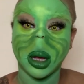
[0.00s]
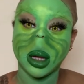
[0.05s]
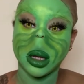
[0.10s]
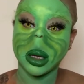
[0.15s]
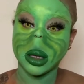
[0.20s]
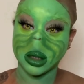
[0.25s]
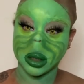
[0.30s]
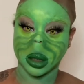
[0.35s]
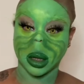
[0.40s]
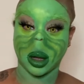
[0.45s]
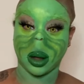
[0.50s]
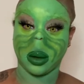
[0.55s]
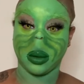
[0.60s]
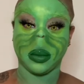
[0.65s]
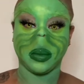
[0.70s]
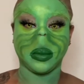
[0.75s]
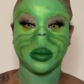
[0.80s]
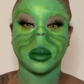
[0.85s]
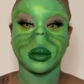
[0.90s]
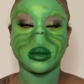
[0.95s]
So
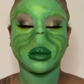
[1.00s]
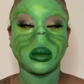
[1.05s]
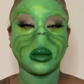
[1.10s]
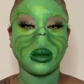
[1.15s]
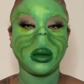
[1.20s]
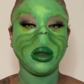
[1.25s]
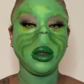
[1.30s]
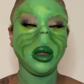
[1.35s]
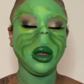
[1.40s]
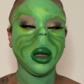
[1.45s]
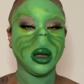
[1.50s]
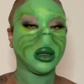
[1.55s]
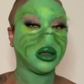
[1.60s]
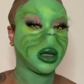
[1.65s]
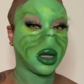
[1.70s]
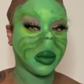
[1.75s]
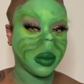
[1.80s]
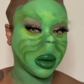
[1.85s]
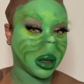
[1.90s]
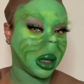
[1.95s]

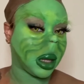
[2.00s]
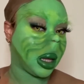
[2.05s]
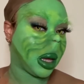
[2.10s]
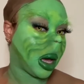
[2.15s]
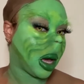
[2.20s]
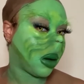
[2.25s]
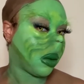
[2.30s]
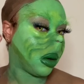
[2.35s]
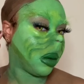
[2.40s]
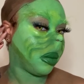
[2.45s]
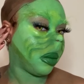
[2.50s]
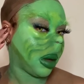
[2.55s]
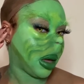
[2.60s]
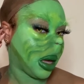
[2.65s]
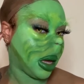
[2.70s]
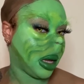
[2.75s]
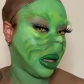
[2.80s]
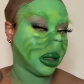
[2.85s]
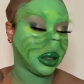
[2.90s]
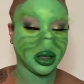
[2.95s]
typically I would
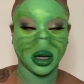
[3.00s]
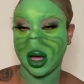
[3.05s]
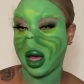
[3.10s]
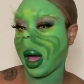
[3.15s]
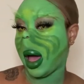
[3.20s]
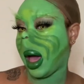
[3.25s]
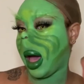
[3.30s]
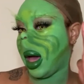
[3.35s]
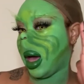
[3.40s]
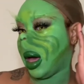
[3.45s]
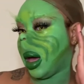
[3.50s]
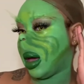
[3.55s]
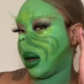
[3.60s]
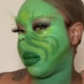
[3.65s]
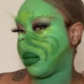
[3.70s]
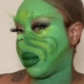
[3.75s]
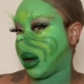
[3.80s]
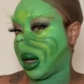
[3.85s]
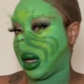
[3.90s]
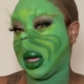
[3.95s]
paint
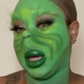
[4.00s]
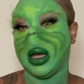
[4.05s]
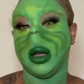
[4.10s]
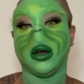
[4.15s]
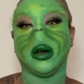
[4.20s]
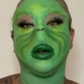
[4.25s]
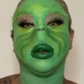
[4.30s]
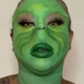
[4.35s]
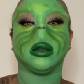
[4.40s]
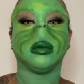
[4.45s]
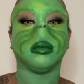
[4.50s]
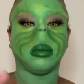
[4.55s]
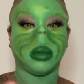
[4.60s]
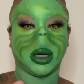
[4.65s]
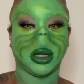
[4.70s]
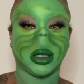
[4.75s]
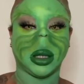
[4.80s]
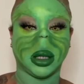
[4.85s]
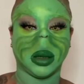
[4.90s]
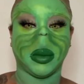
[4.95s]
my ears, but
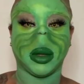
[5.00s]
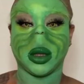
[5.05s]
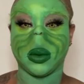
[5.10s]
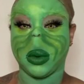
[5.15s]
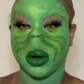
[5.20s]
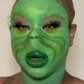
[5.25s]
since I'm about to wear